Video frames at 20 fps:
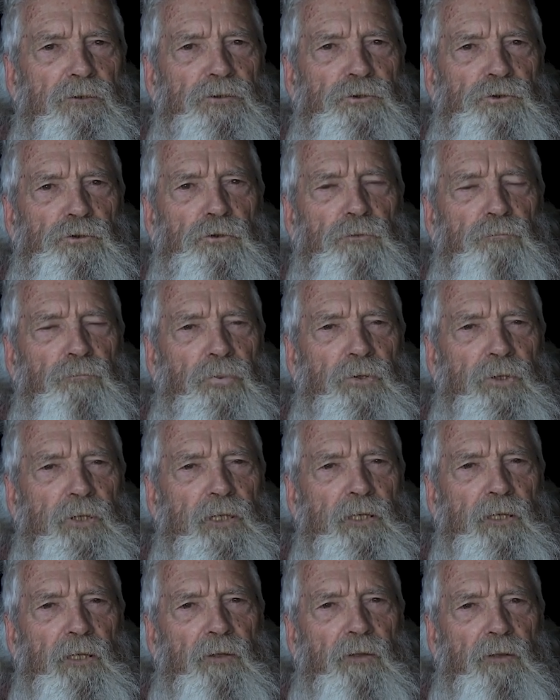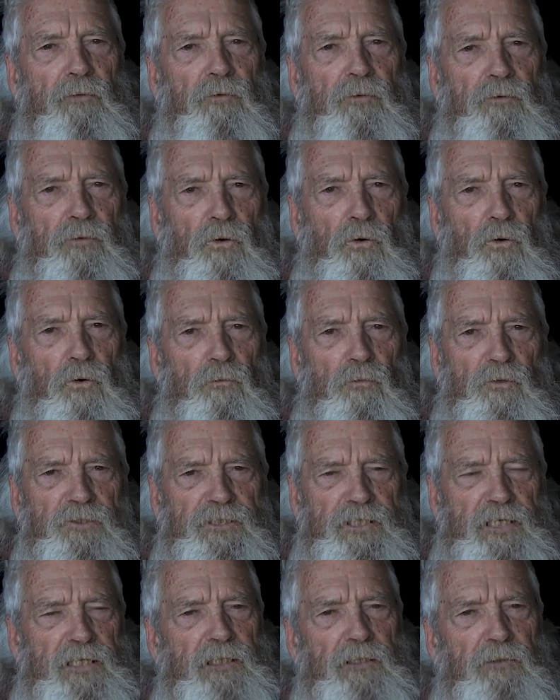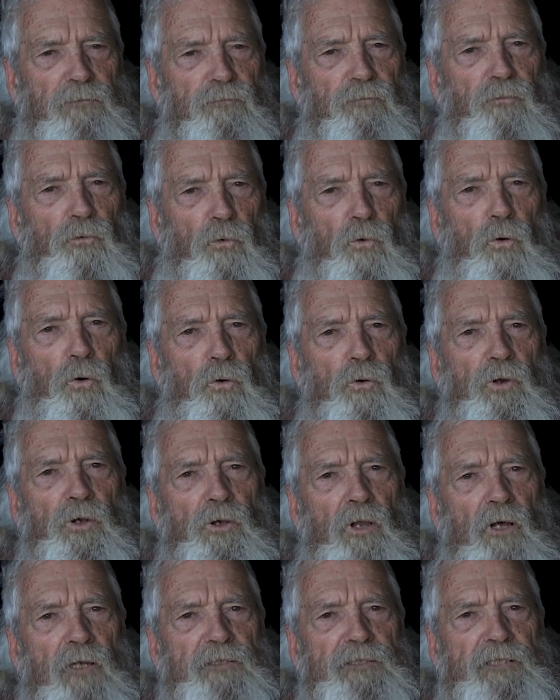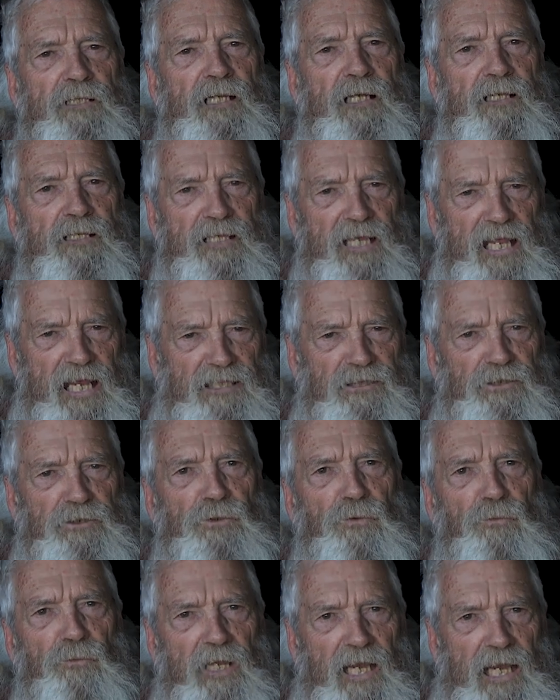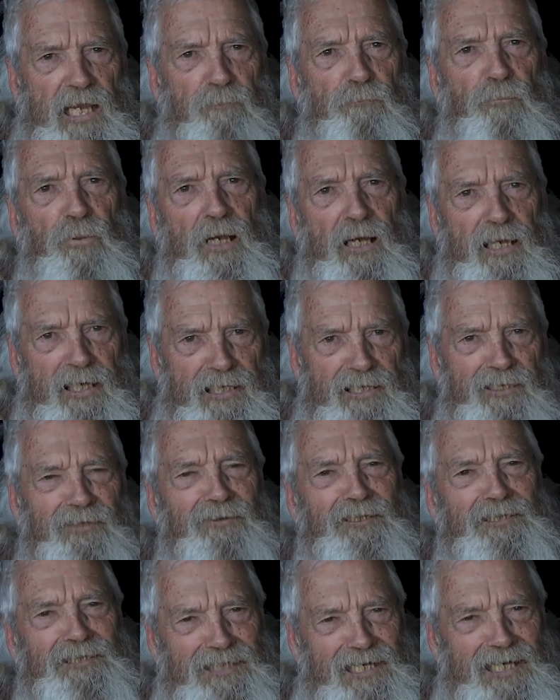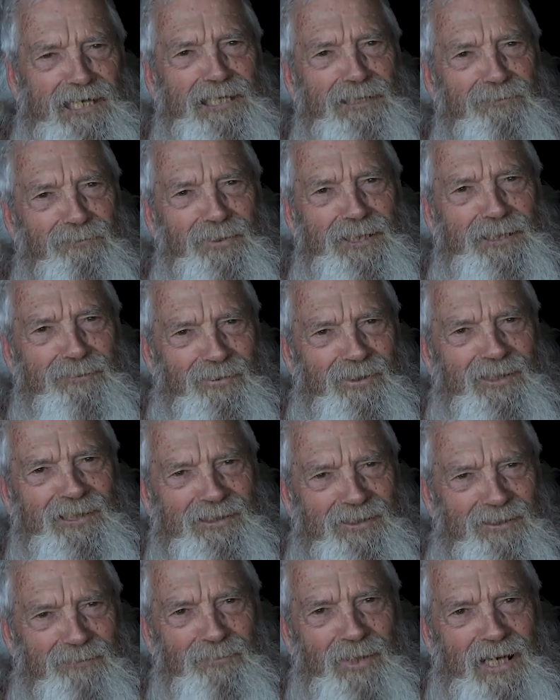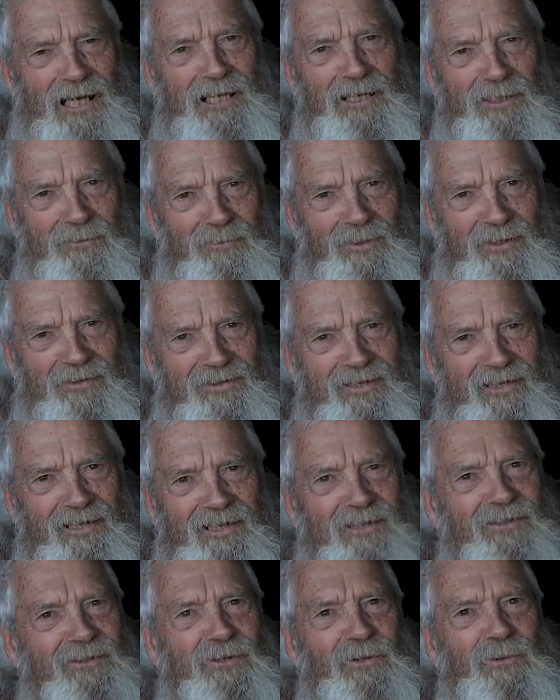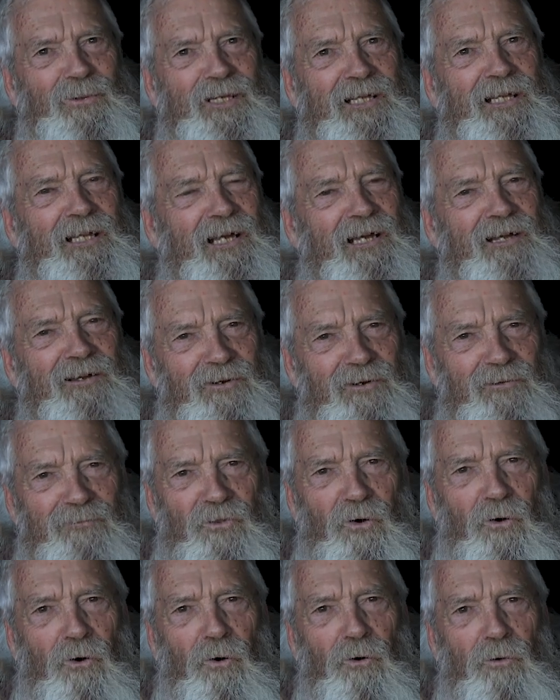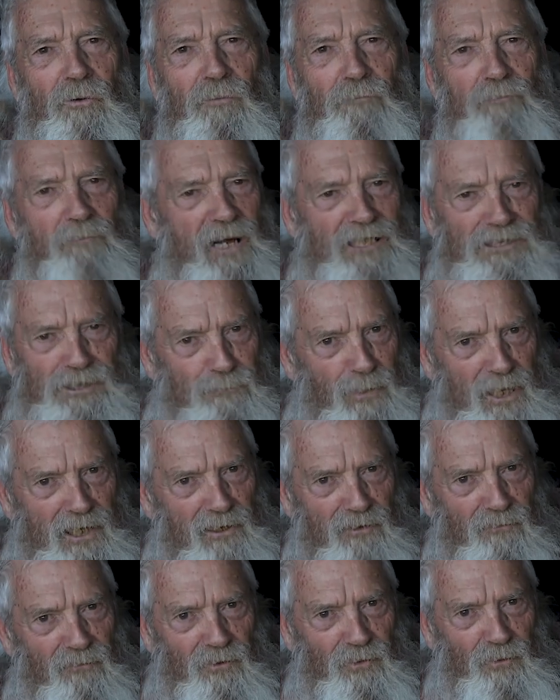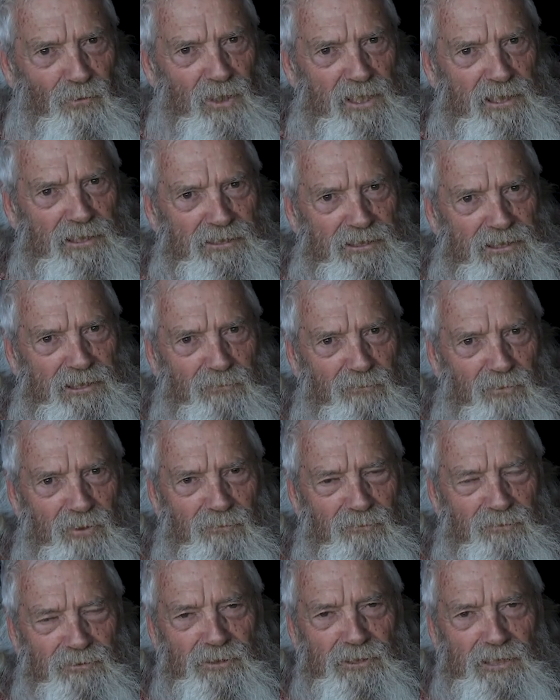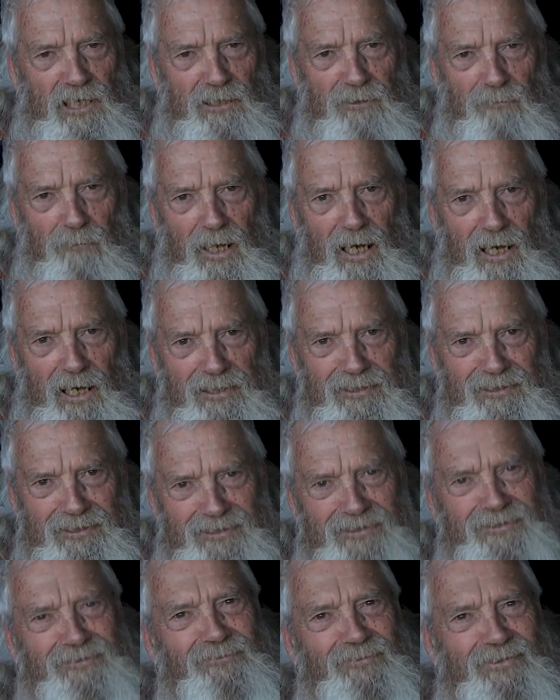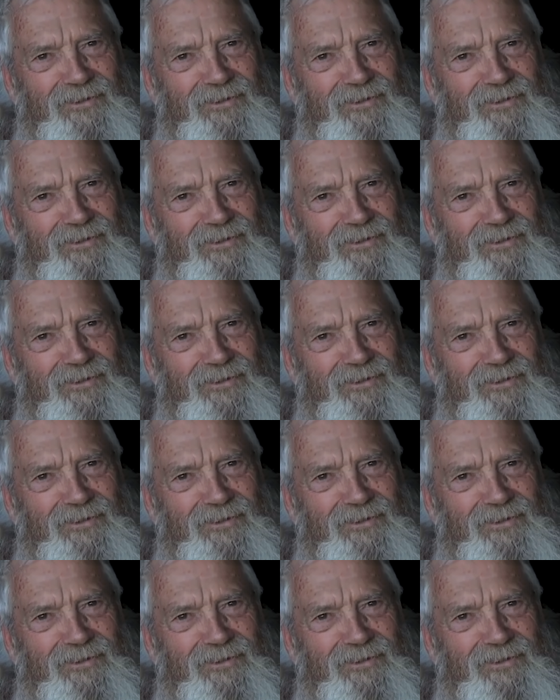should be the centre for organising a national campaign that's getting people into Parliament, doing much better than the Greens did when it was a young party.